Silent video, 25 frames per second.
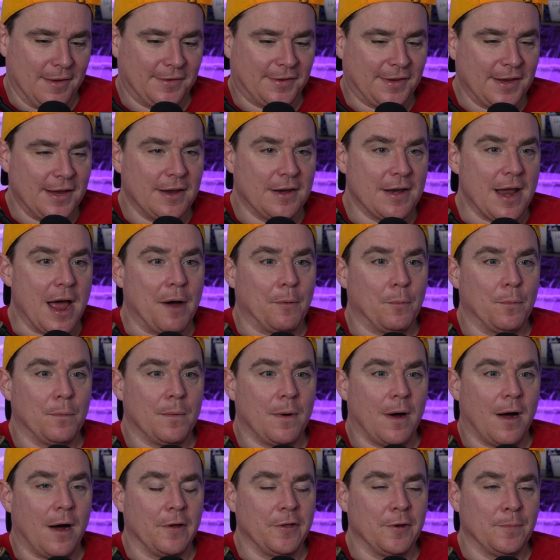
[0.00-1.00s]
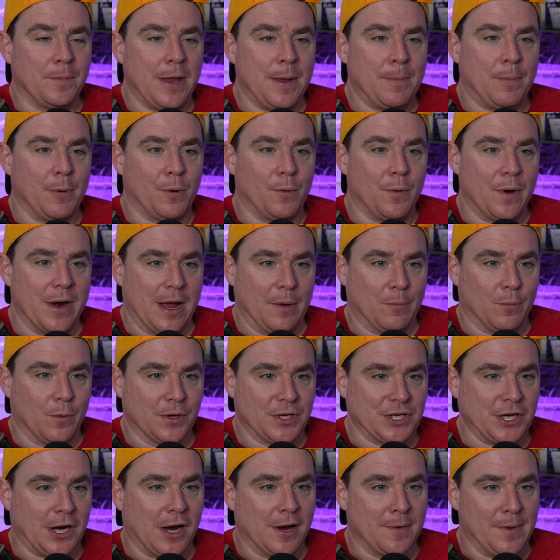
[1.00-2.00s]
See, now, other people, when we're
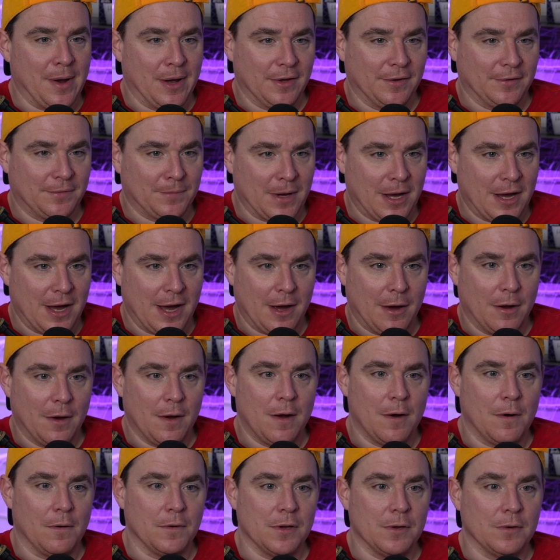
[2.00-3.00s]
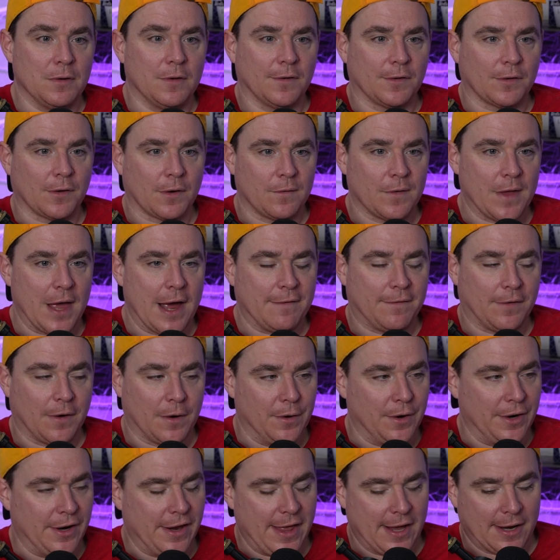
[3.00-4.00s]
talking about this, about how, oh, you deserve that for
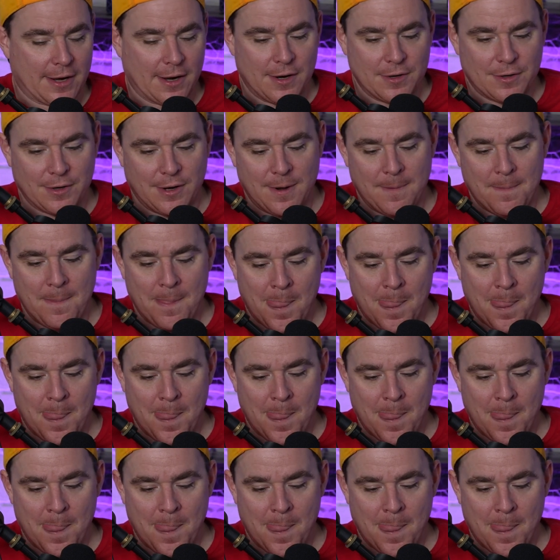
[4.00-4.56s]
going to that country,